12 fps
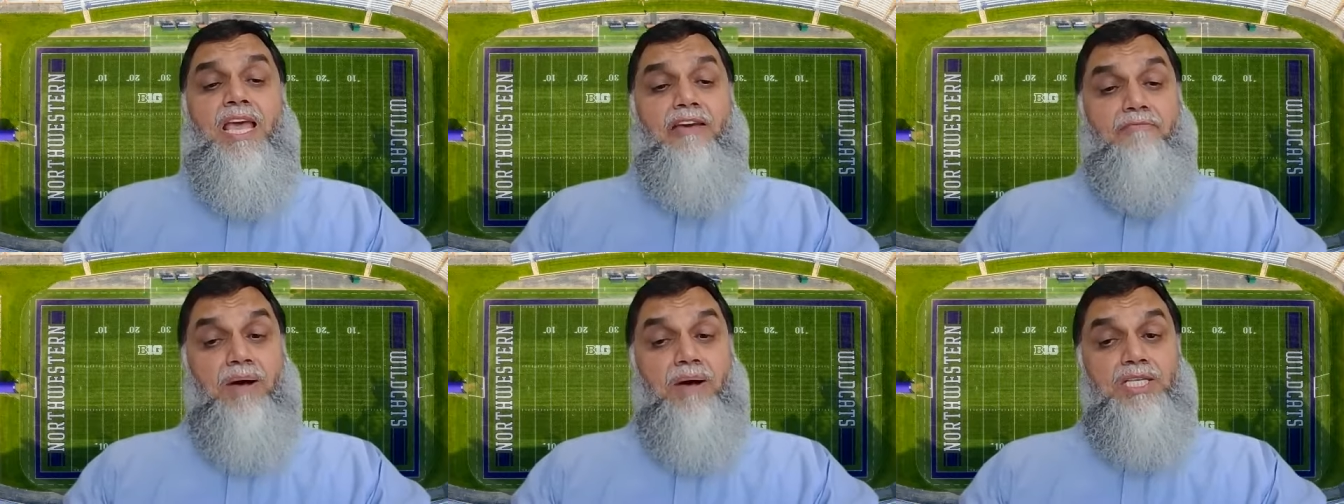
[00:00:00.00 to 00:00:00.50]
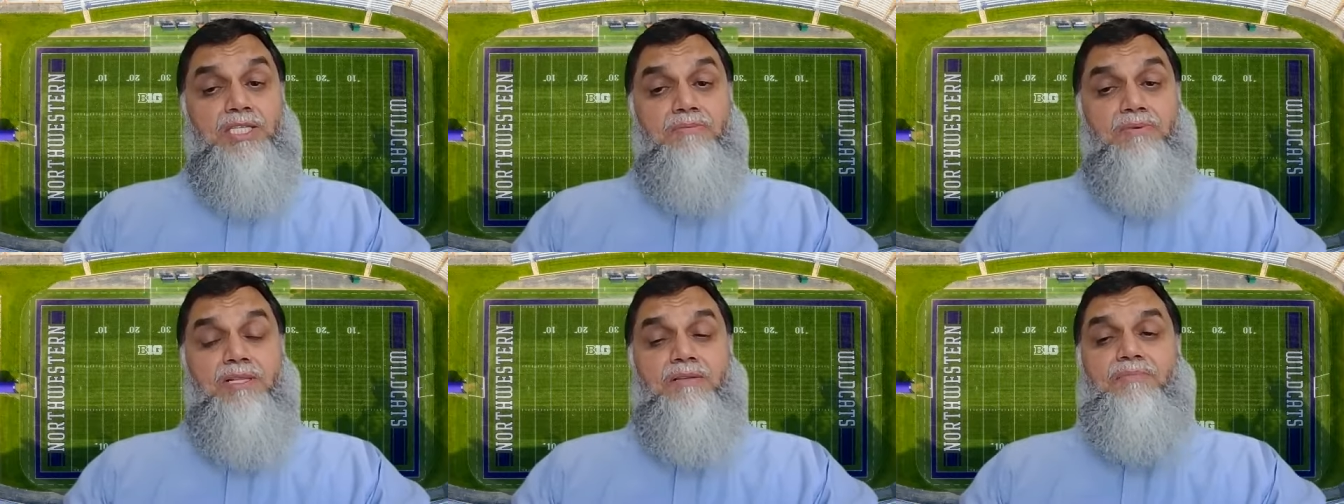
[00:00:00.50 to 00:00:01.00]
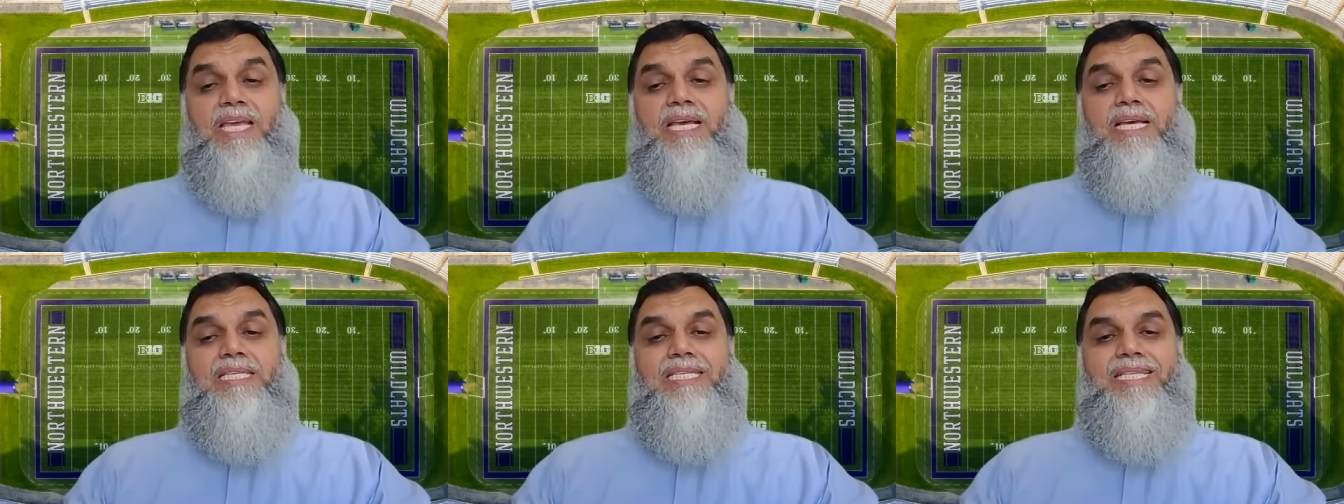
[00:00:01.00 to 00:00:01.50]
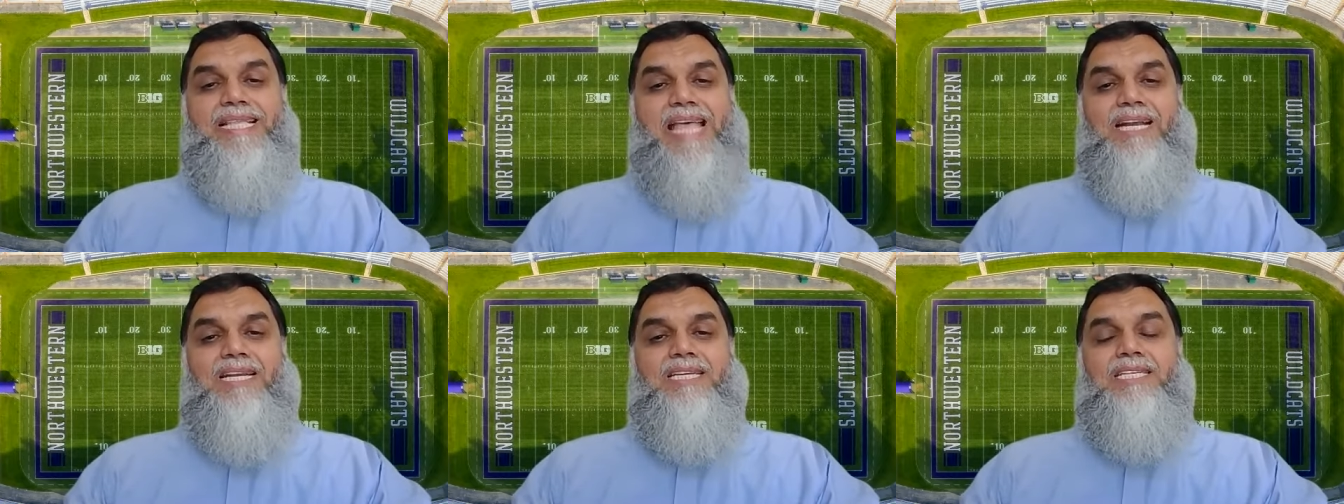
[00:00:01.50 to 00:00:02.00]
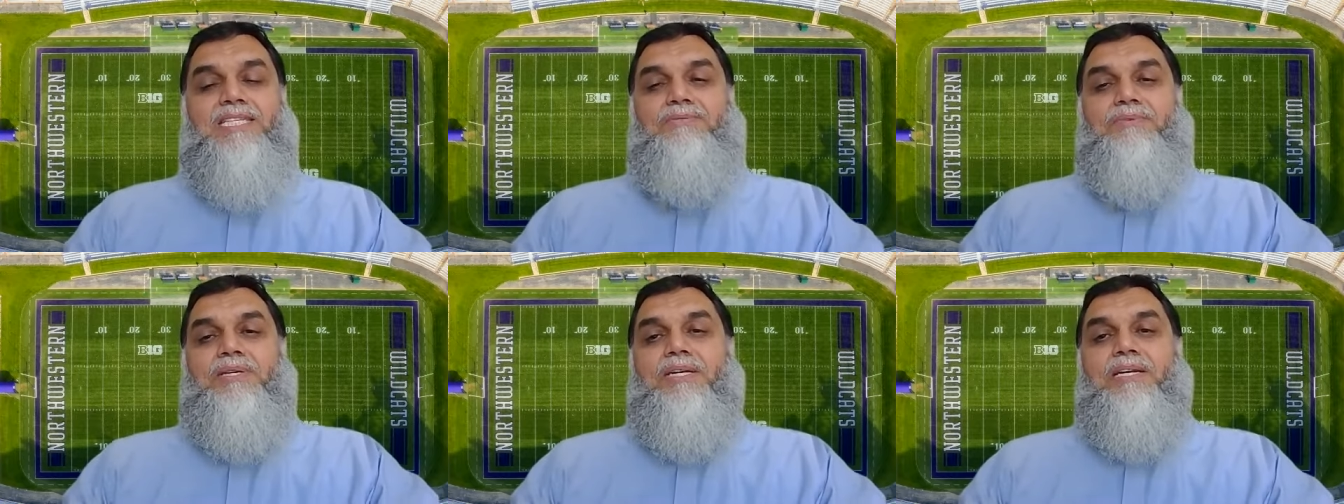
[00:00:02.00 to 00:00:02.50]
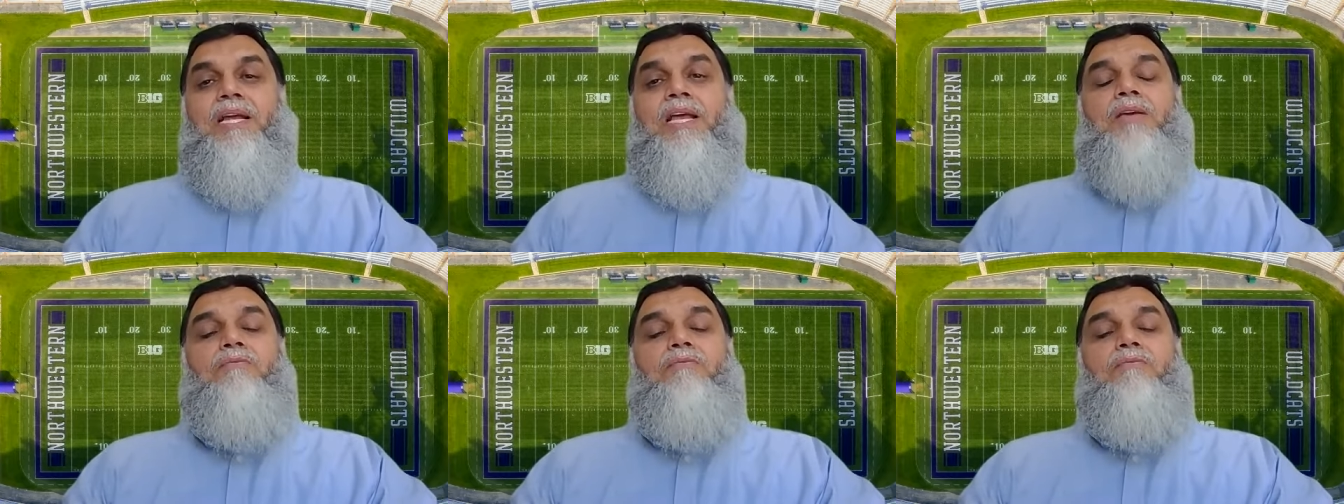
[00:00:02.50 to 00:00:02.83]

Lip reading: if possible, because that is where